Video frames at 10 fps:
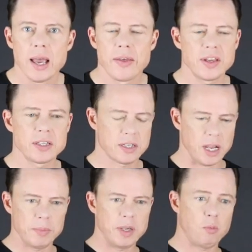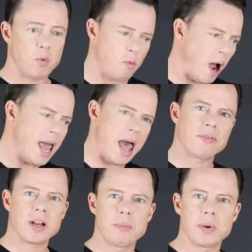And they tell me, why
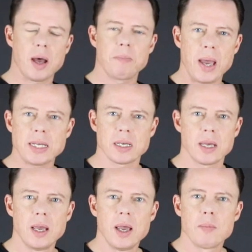haven't I become better?